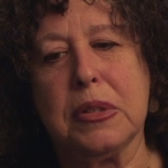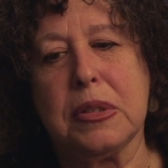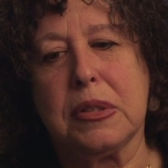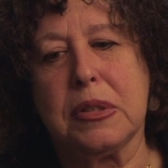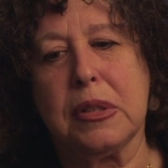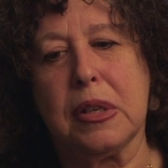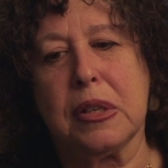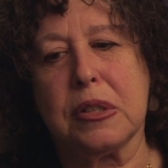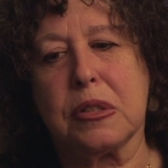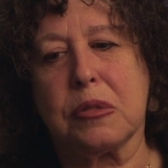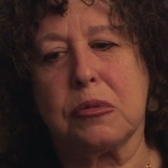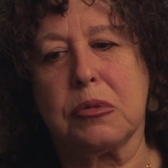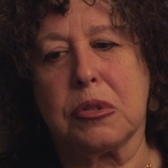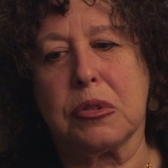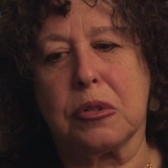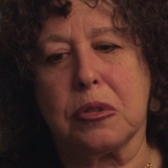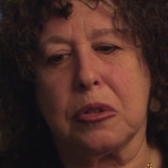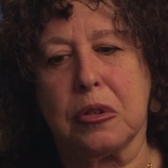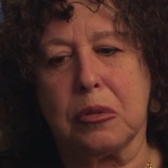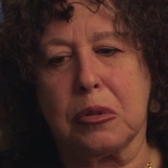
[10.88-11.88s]
his desk
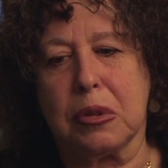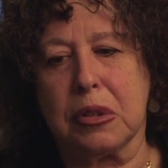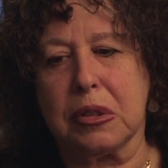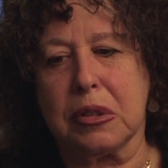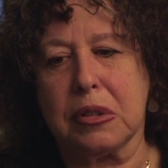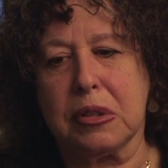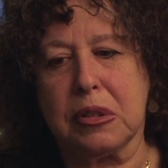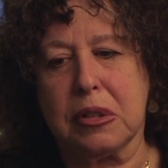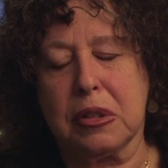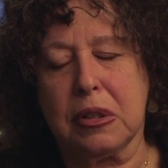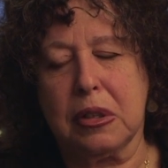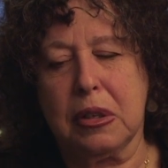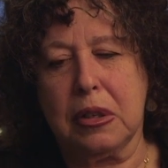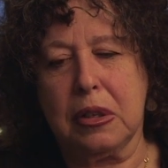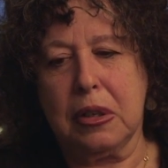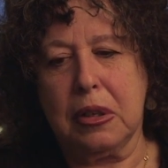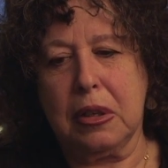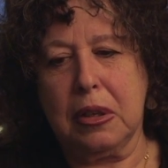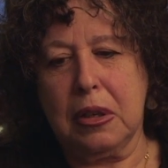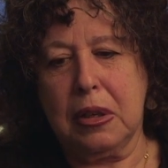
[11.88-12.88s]
was always
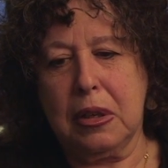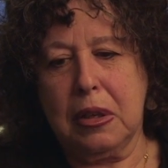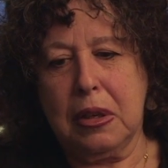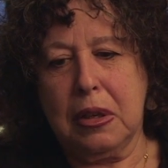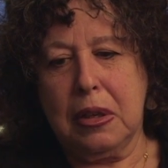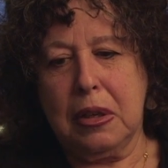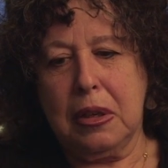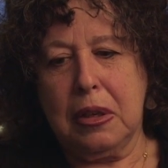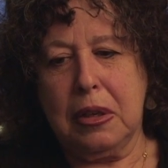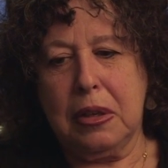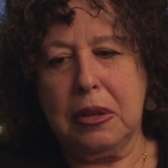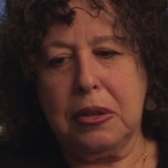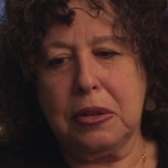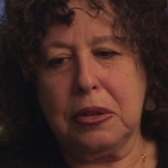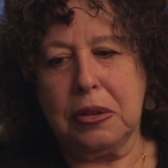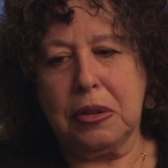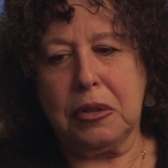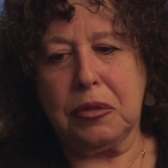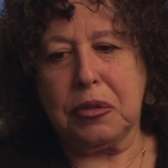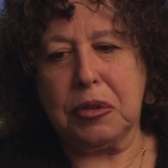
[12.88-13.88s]
in the
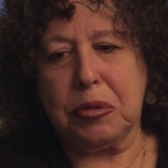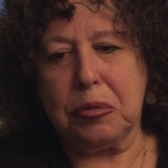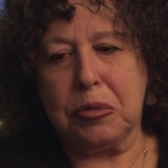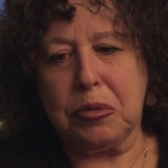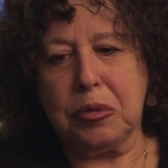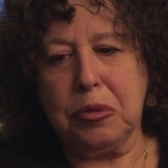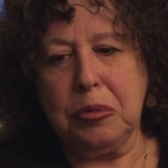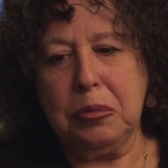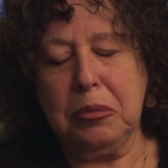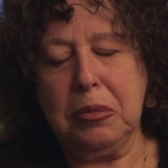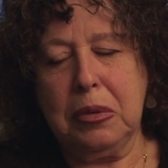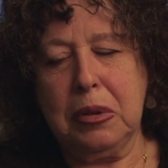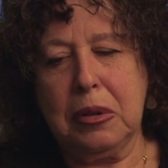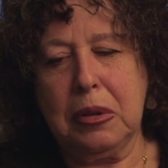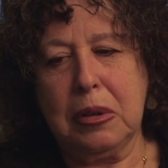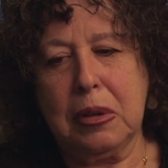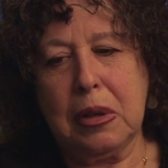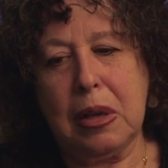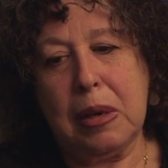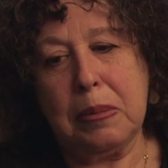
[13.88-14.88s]
living room.
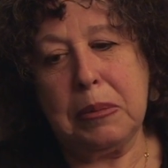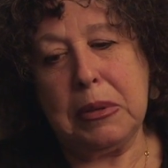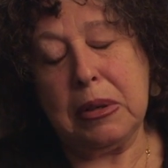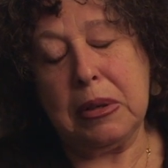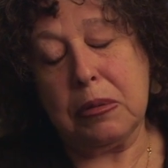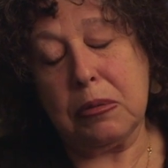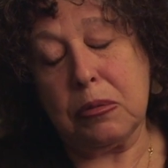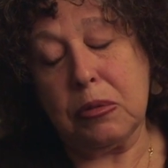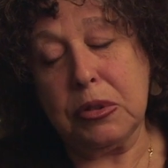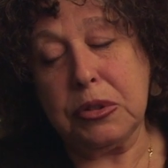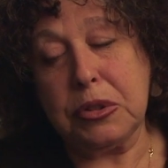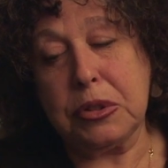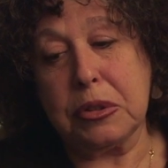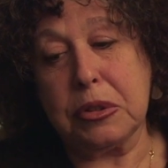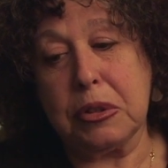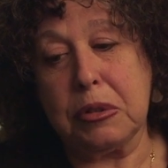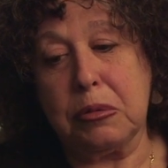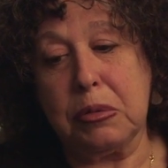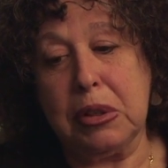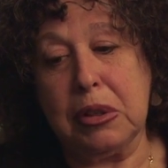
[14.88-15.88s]
I mean,
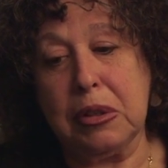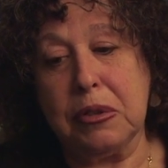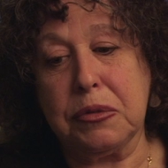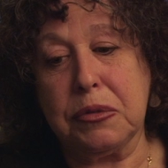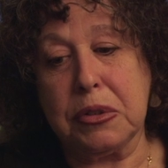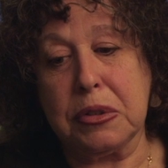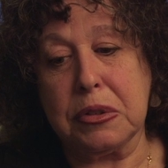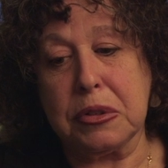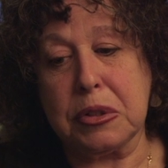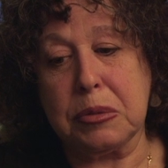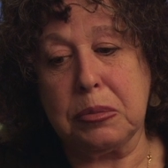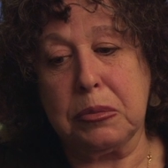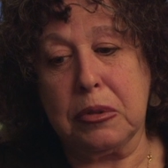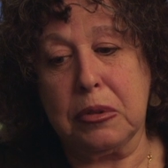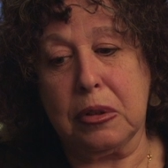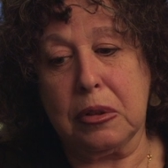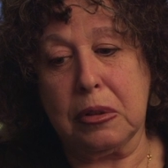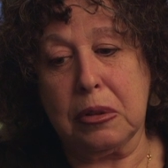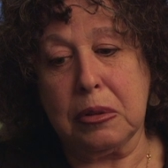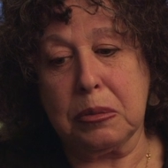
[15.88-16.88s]
originally we lived in a
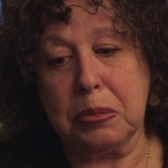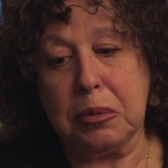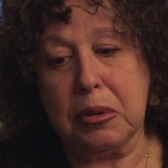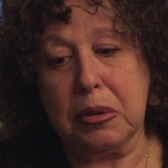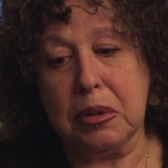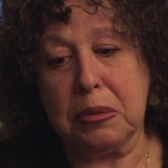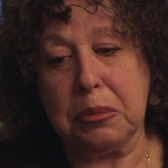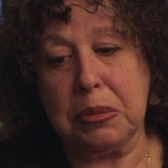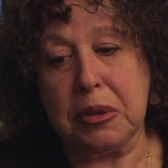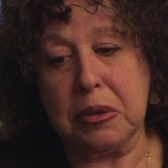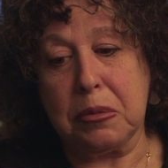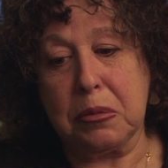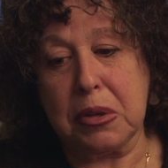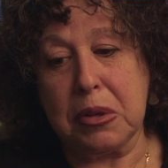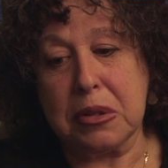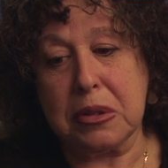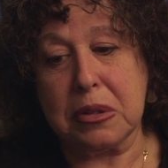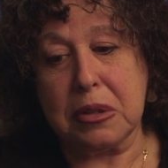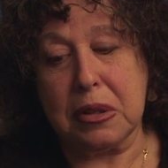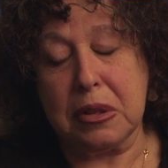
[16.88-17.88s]
small apartment on
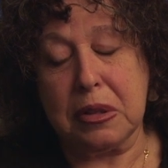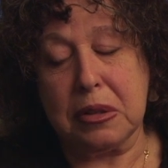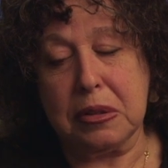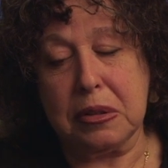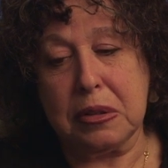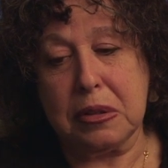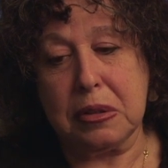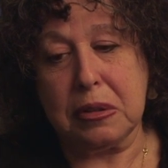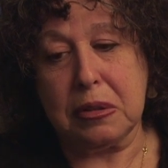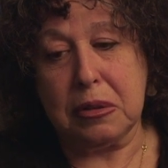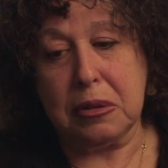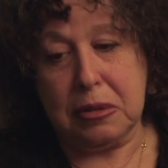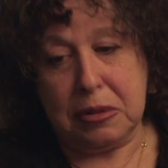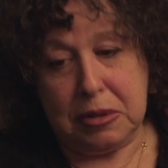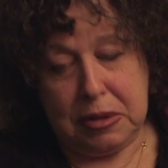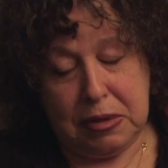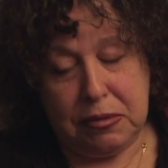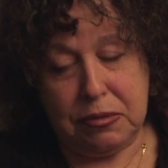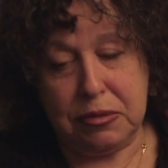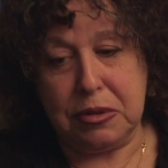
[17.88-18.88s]
West End, in
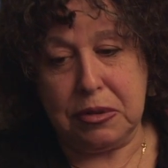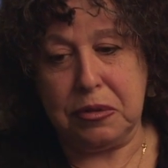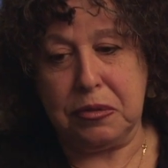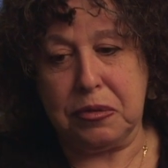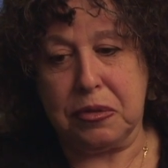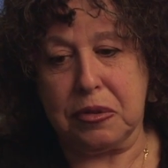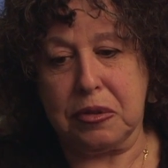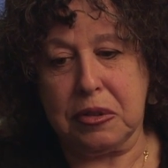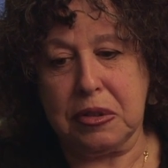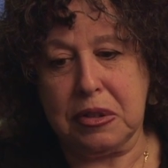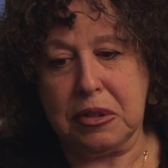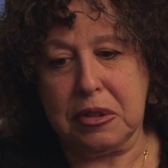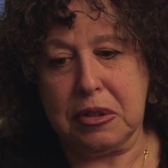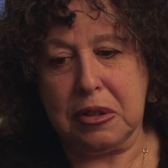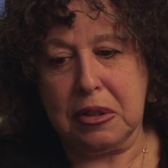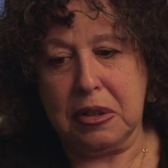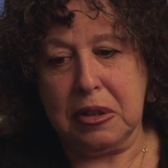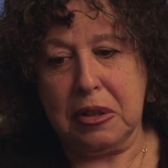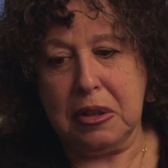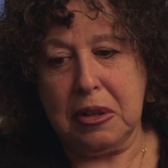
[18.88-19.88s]
71st,
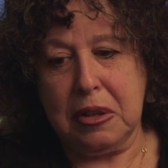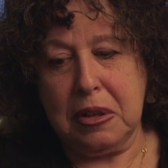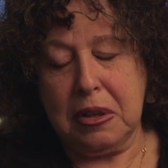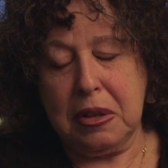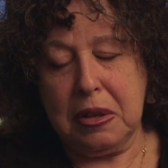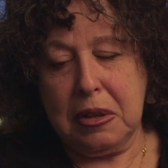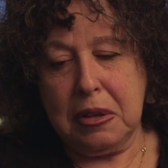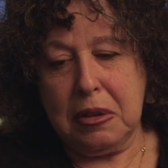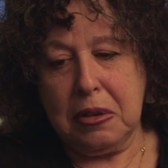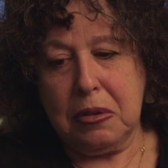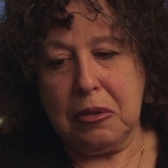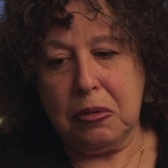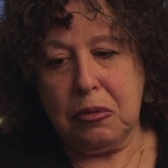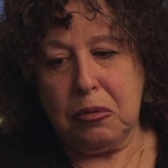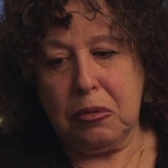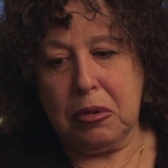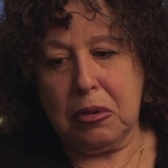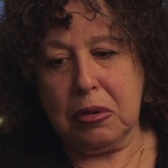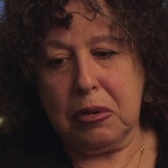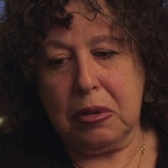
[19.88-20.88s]

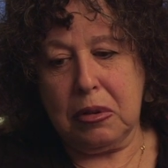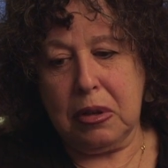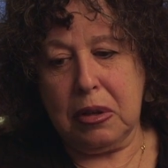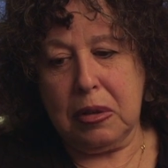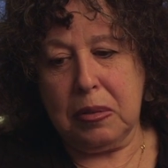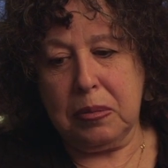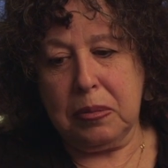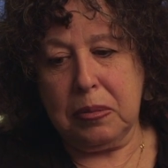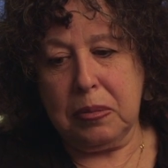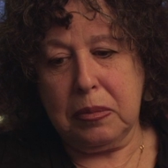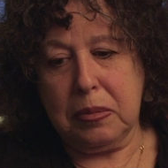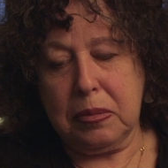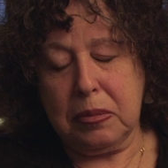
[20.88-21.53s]
where um,